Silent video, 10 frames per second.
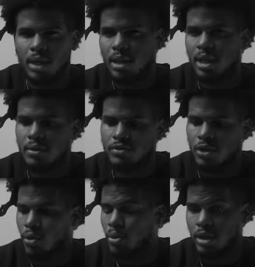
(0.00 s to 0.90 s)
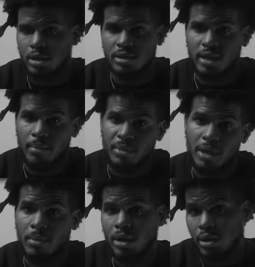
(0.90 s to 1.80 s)
my life. So whether it's that
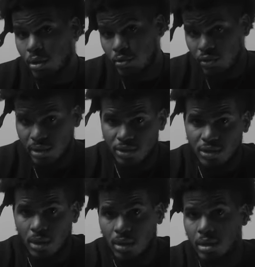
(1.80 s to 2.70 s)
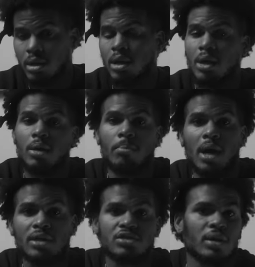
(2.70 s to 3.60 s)
me and my girlfriend's journey,
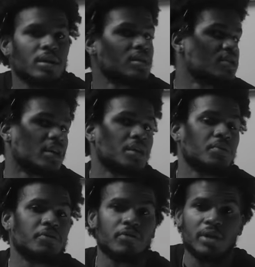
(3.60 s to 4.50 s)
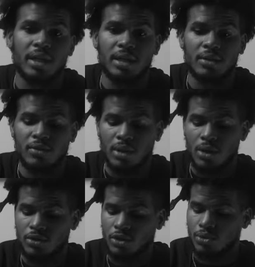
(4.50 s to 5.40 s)
my journey, journey with friends, and
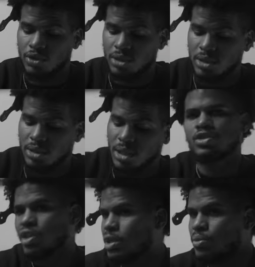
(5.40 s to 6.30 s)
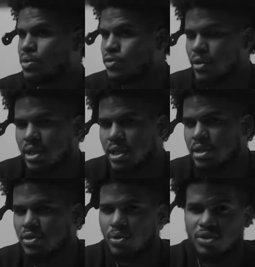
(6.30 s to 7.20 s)
also just journey with
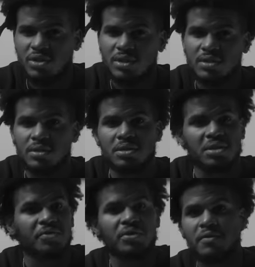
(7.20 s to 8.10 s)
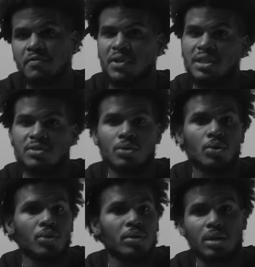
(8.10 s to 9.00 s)
friends or just different events
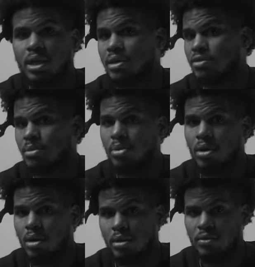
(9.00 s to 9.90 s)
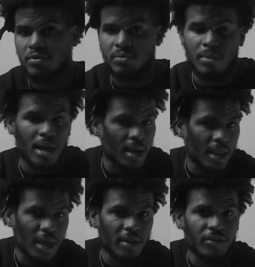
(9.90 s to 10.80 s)
or things a part of my
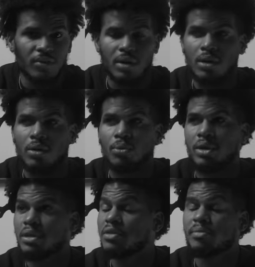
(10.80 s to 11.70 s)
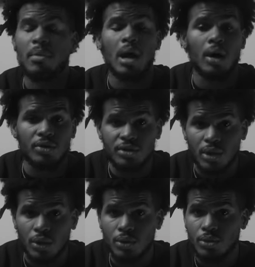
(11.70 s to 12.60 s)
life, uh, whether it's
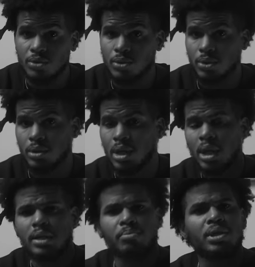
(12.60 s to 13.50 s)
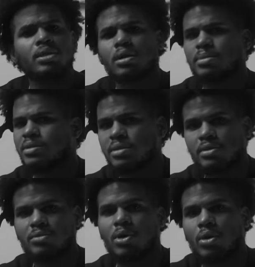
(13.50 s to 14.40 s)
milestones or meetups,
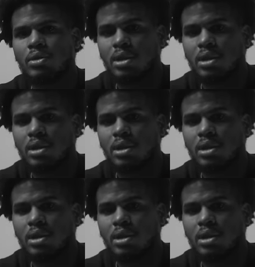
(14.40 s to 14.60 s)
just a small